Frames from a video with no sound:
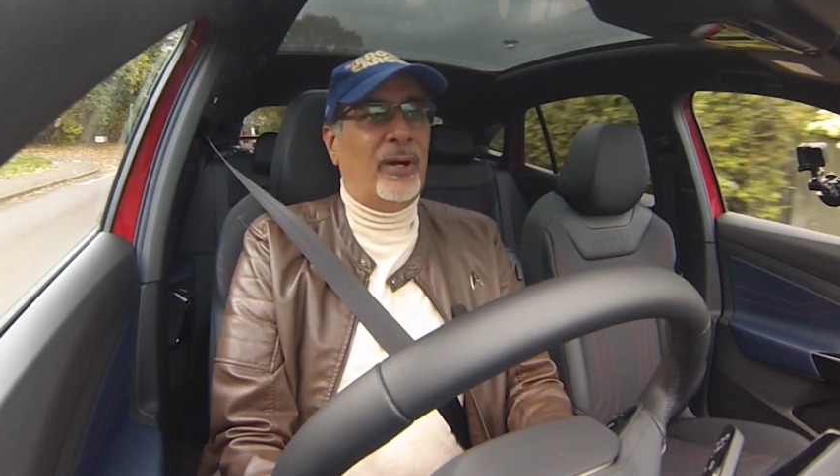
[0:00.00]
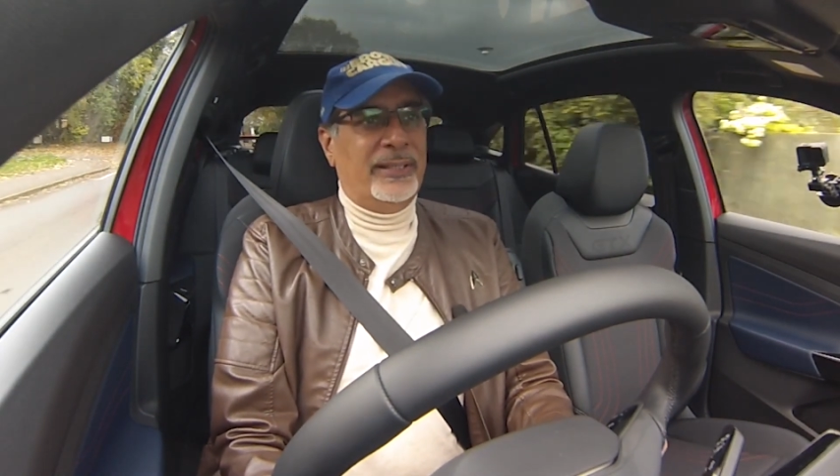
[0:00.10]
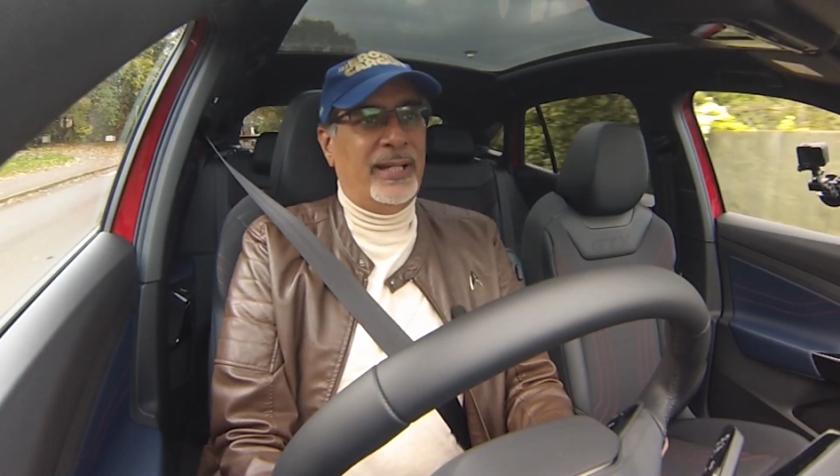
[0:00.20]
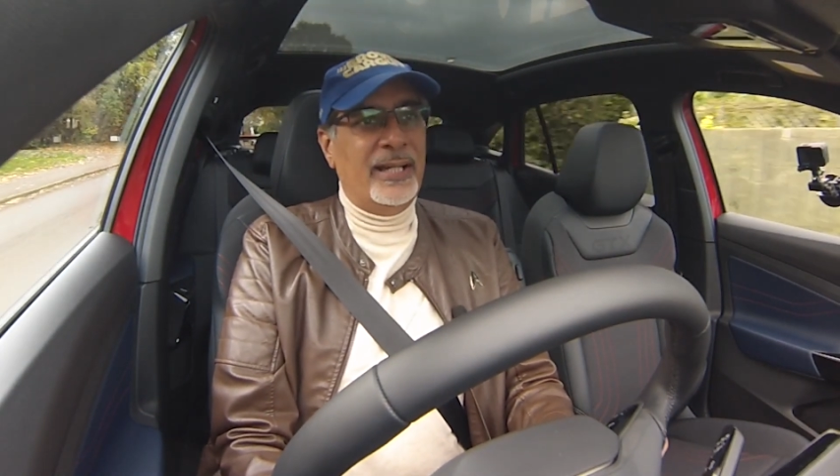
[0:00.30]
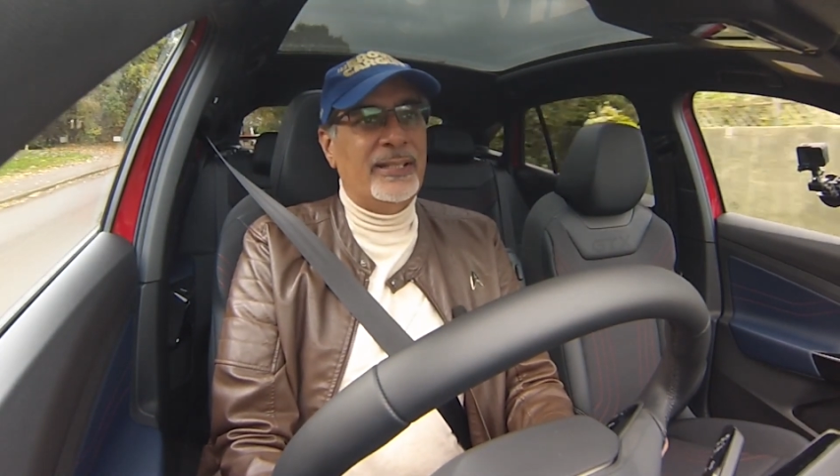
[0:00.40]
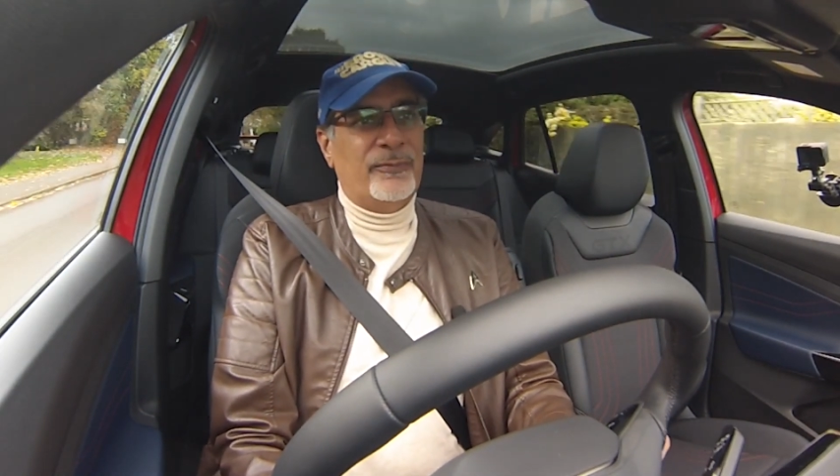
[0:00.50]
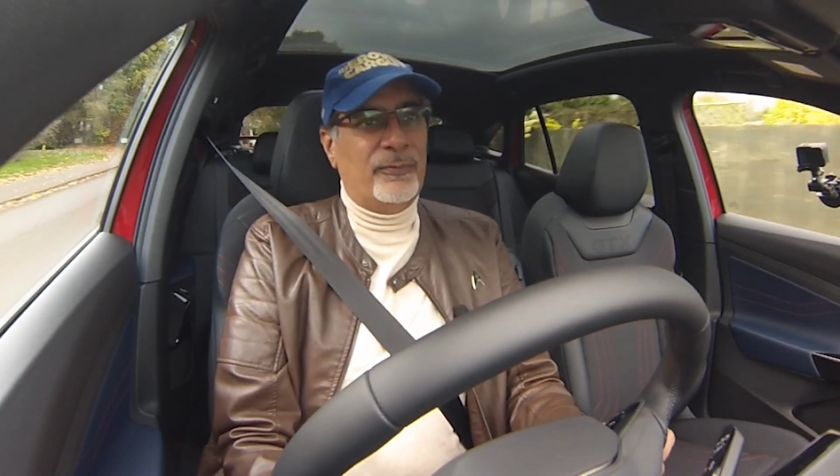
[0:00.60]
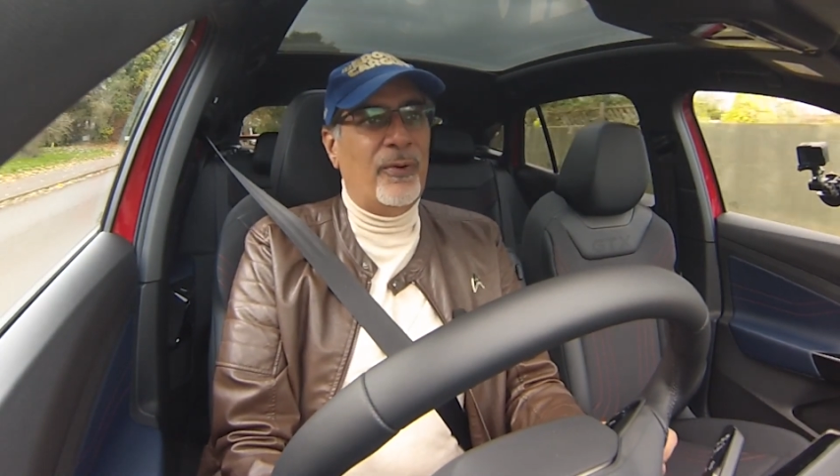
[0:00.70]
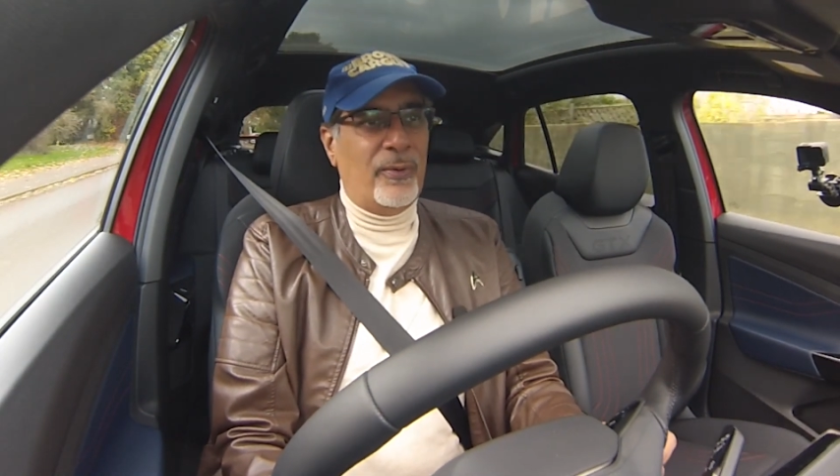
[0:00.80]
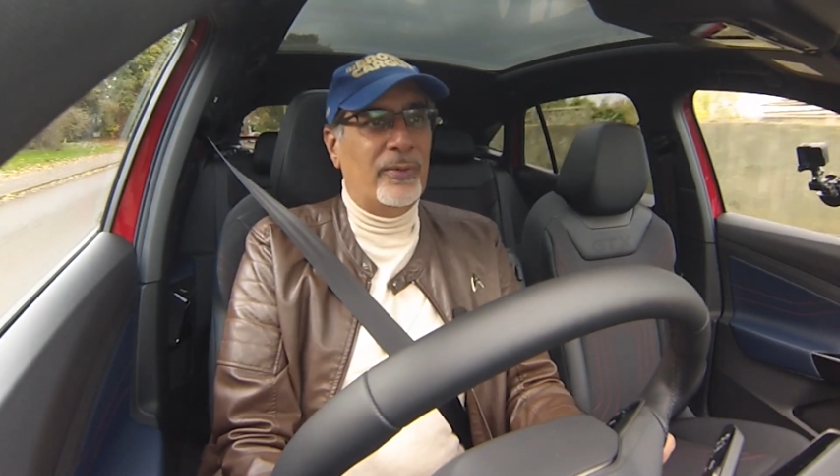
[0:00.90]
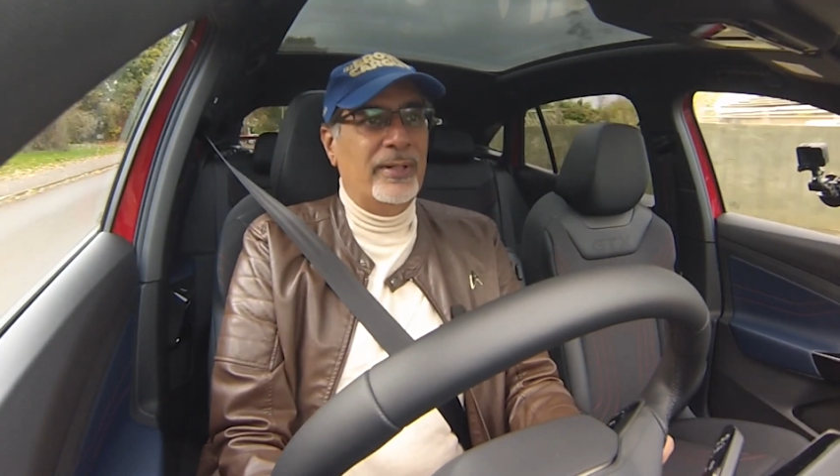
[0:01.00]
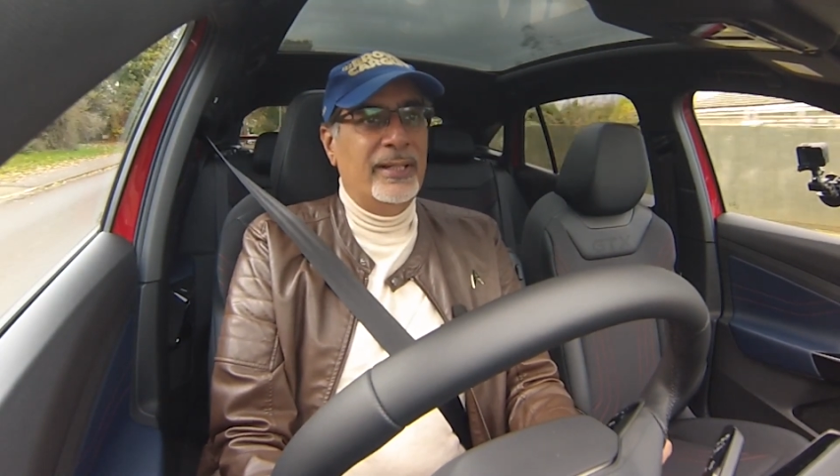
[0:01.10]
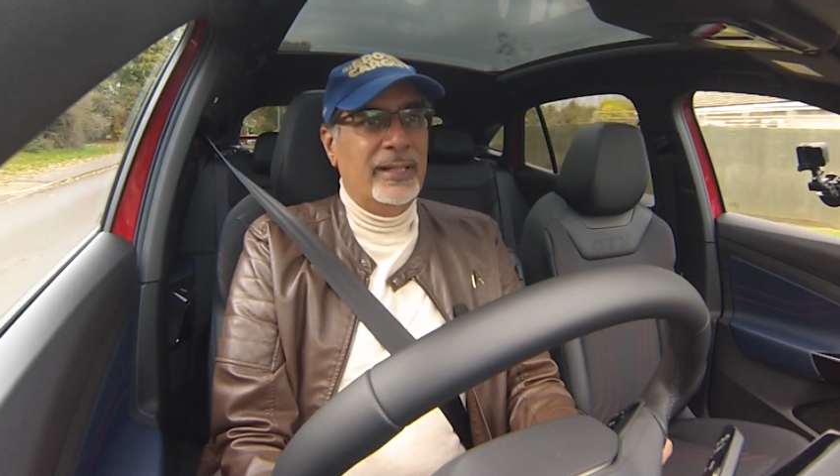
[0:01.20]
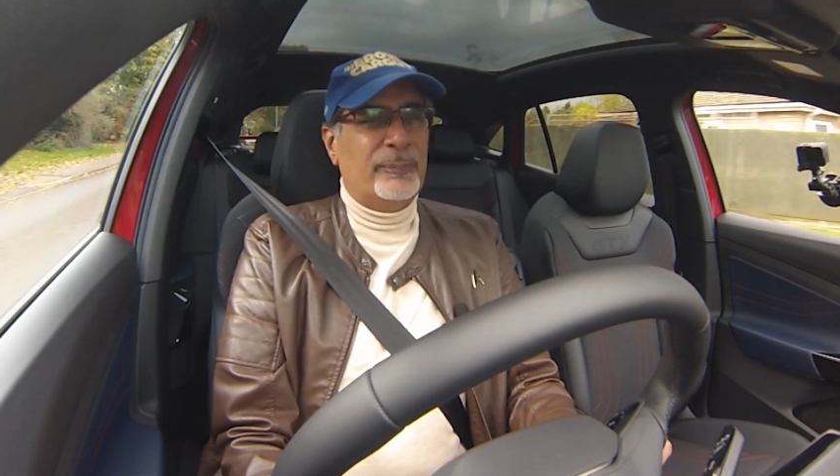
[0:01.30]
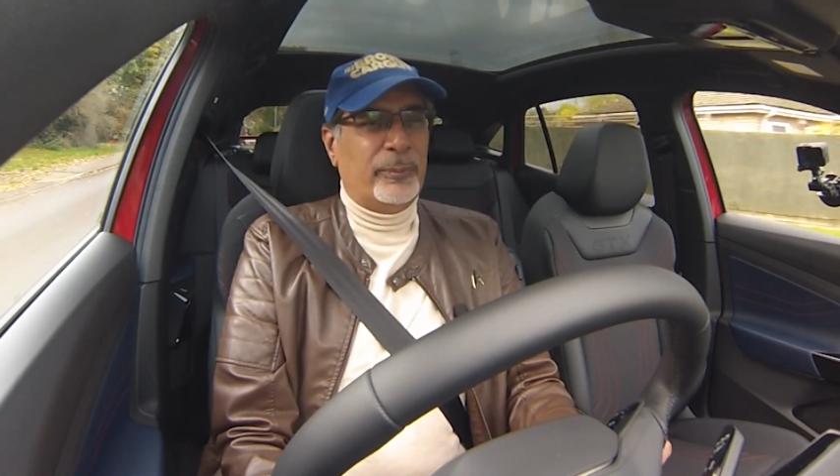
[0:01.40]
The ID.4
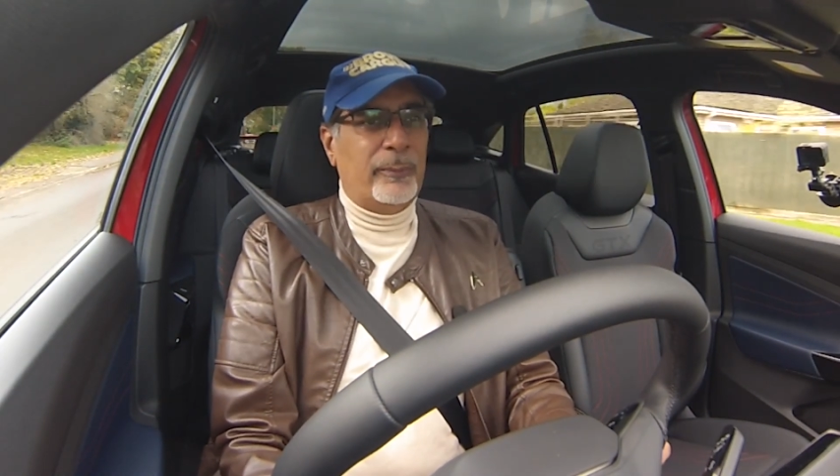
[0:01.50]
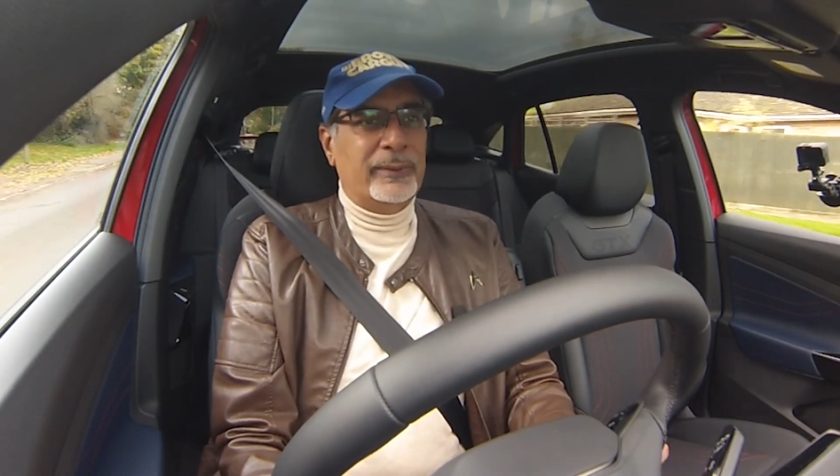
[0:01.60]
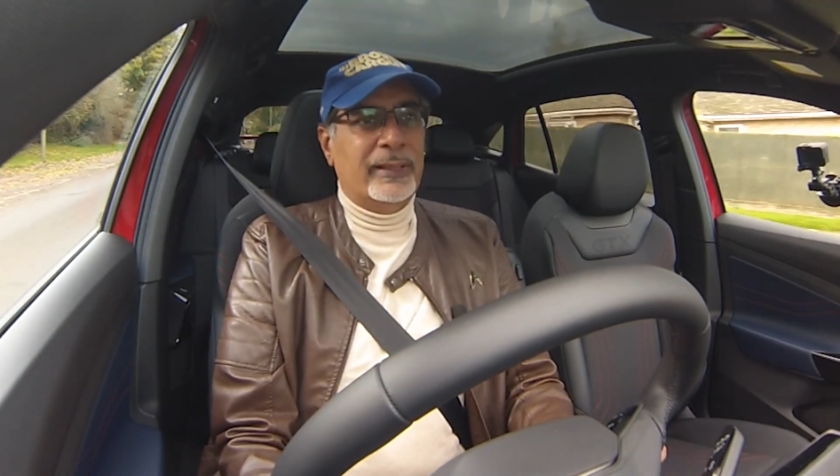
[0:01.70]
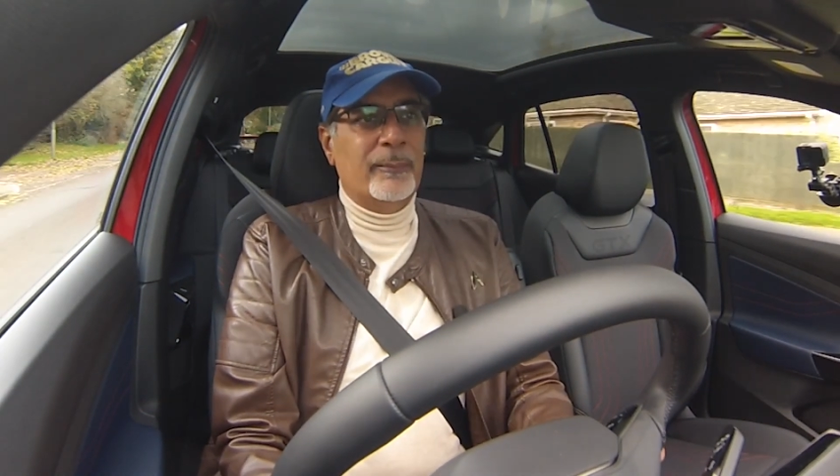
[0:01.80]
is probably the